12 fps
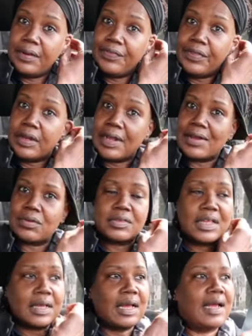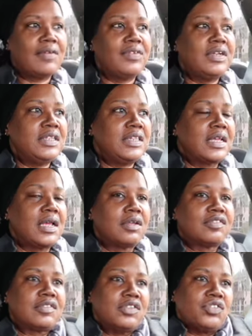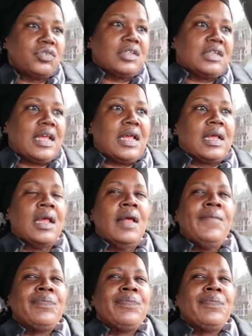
And then I don't think I have anything else to do today.